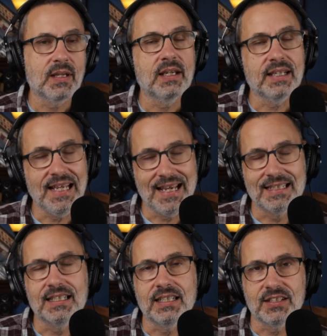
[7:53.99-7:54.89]

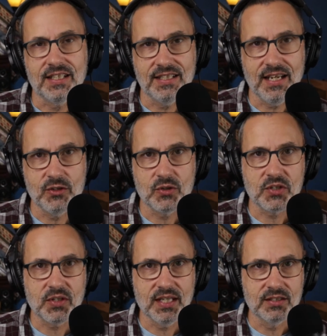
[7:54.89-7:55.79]
again, is a dangerous
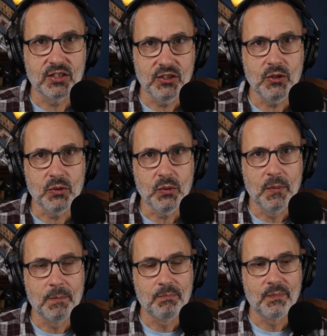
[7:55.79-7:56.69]
thing to do.
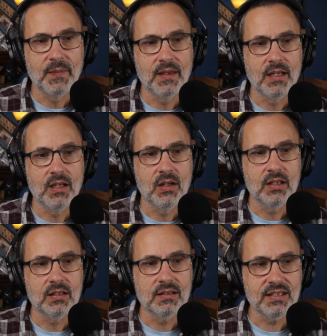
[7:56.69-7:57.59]

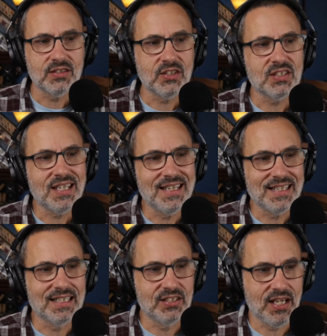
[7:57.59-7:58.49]
Let's just take an
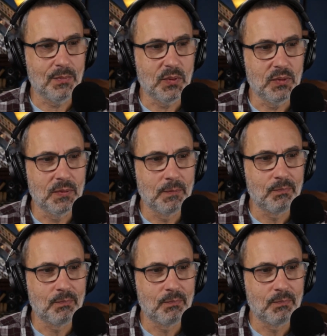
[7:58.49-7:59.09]
example.